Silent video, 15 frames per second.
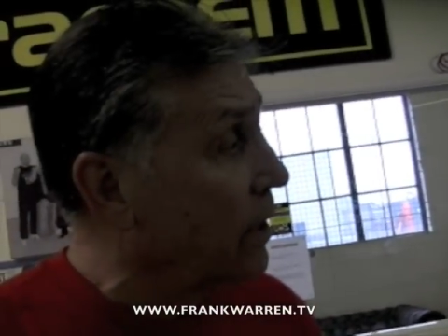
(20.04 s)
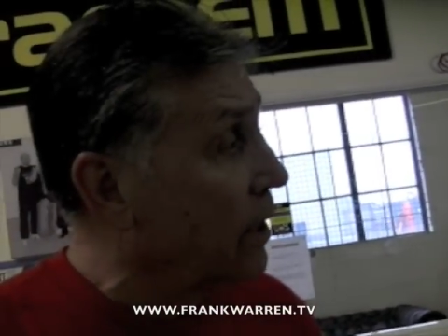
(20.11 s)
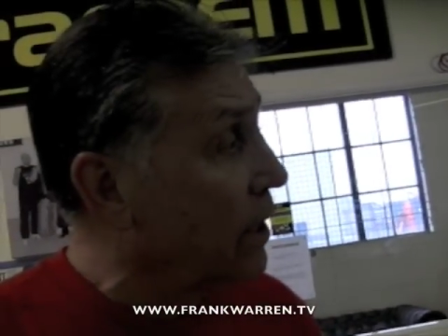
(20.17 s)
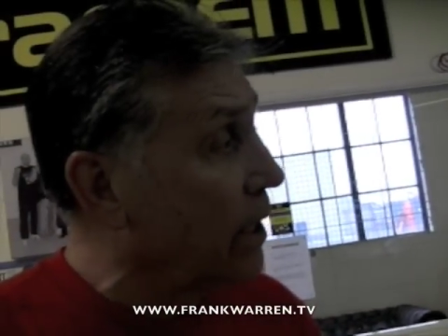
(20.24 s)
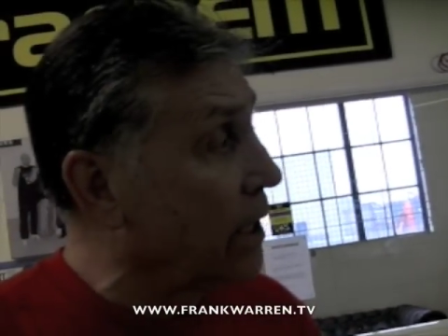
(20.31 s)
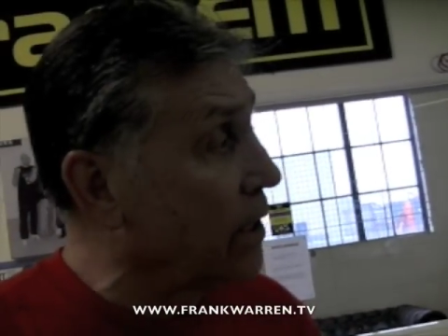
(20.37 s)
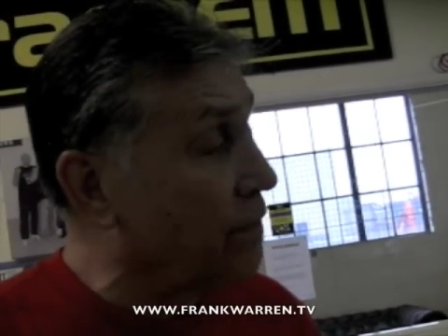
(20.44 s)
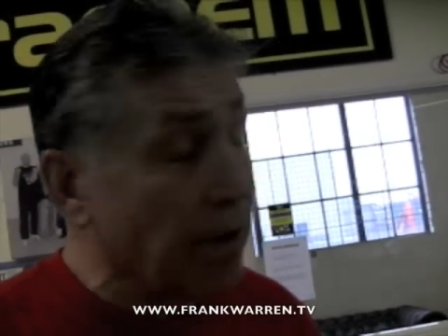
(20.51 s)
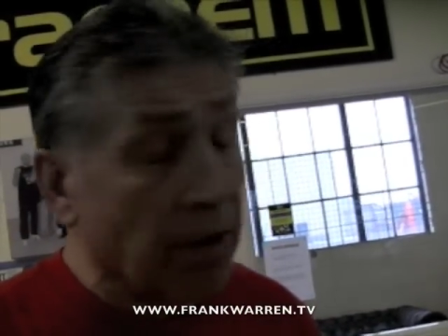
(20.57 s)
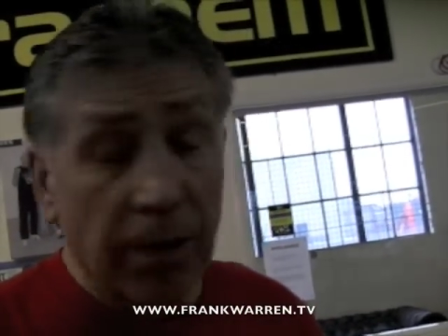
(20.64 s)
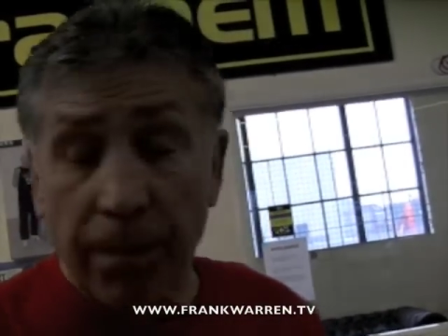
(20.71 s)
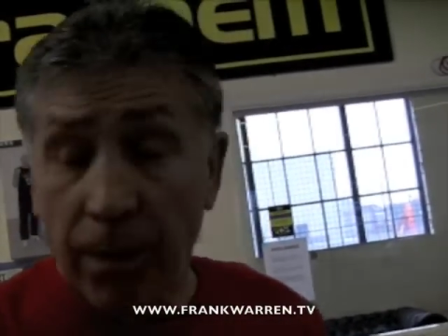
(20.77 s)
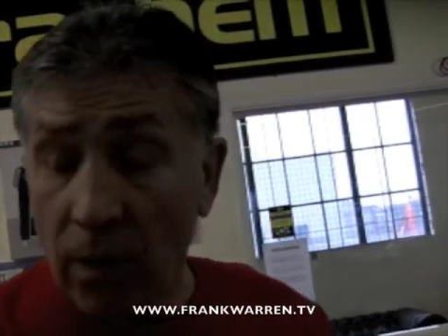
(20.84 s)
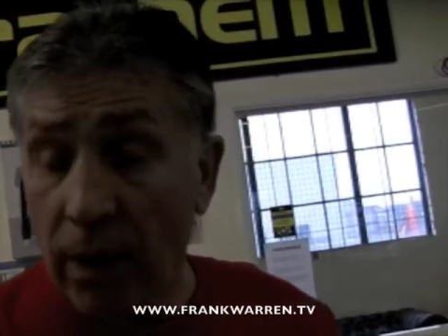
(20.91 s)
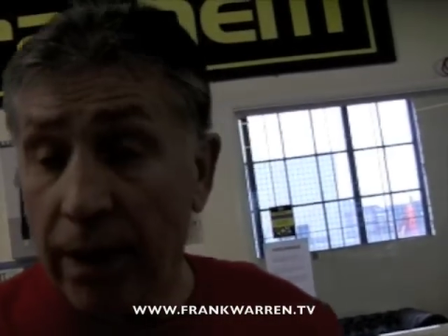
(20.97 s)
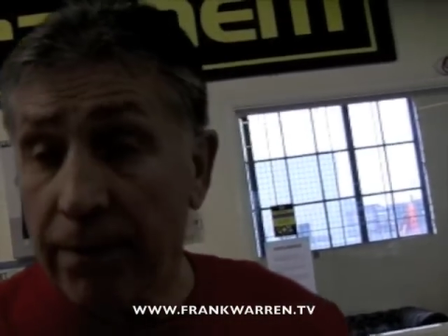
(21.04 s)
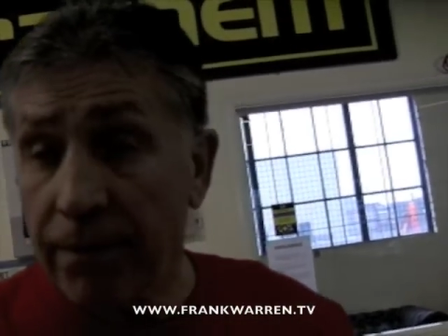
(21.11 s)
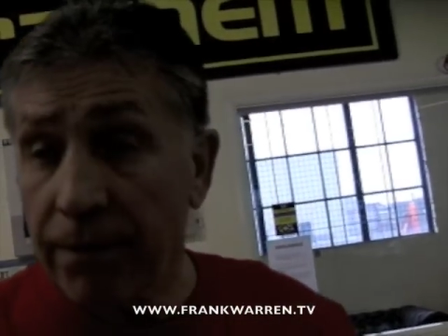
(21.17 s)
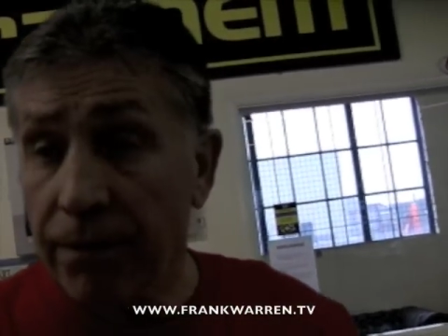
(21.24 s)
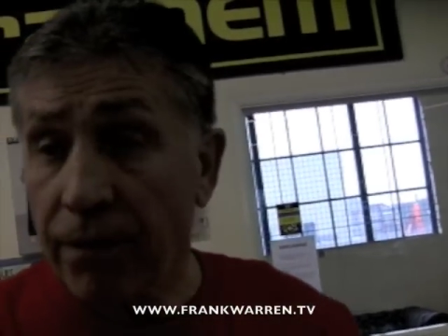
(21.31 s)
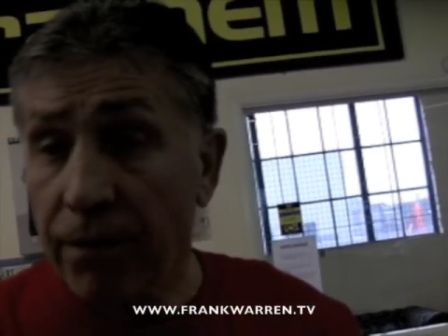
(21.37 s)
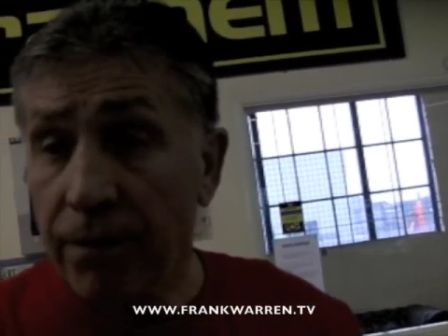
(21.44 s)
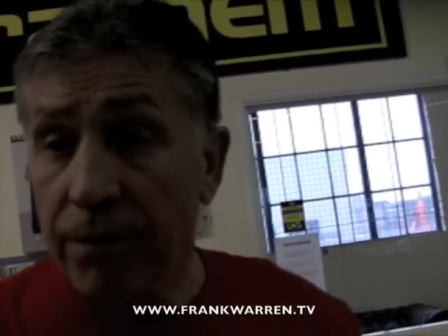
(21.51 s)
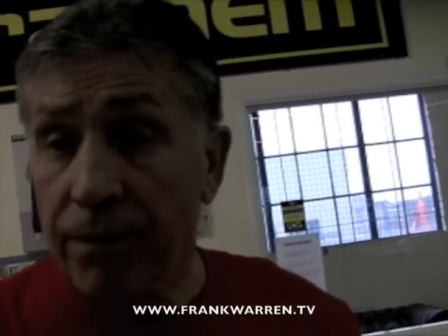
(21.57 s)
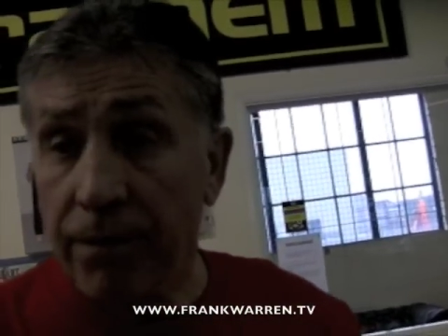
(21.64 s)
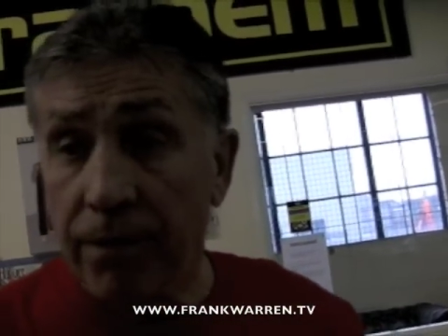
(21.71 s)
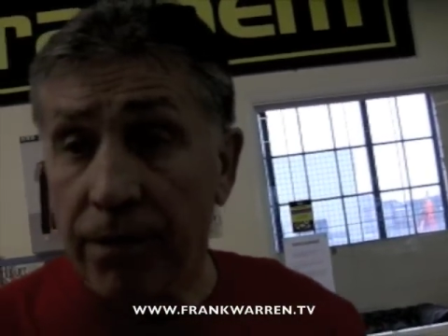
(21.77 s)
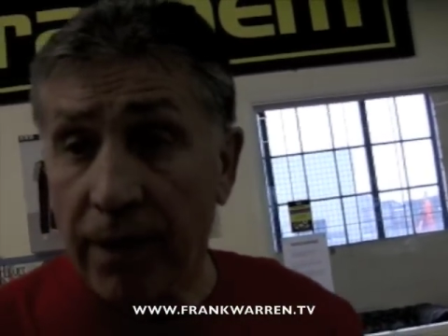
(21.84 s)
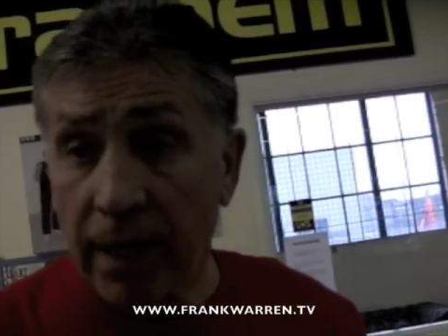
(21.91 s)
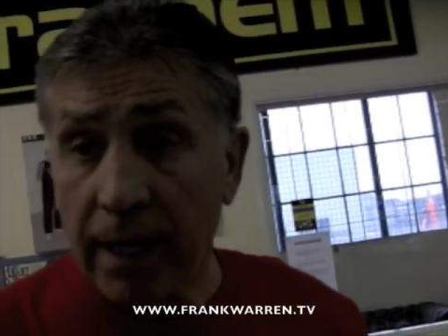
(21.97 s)
he's very polite
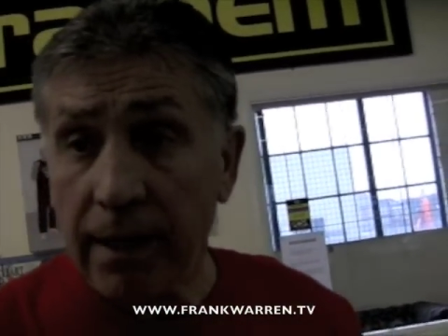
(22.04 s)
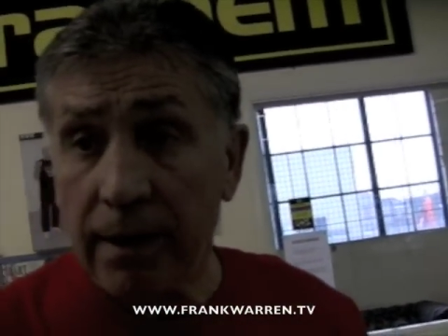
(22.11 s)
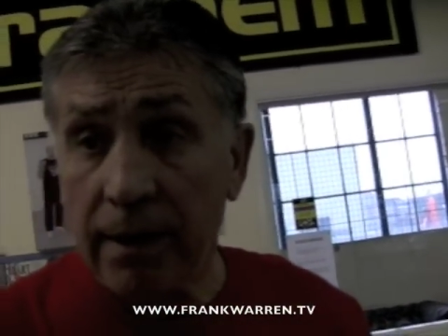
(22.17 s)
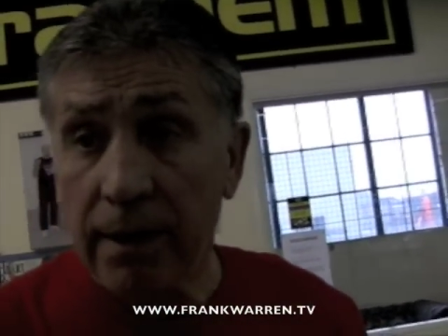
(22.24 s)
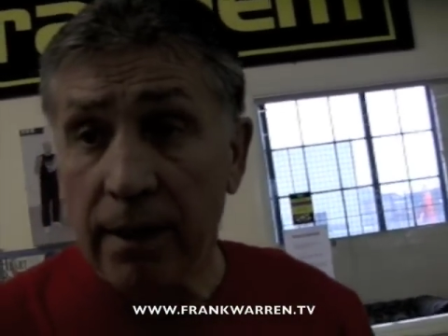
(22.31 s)
fella,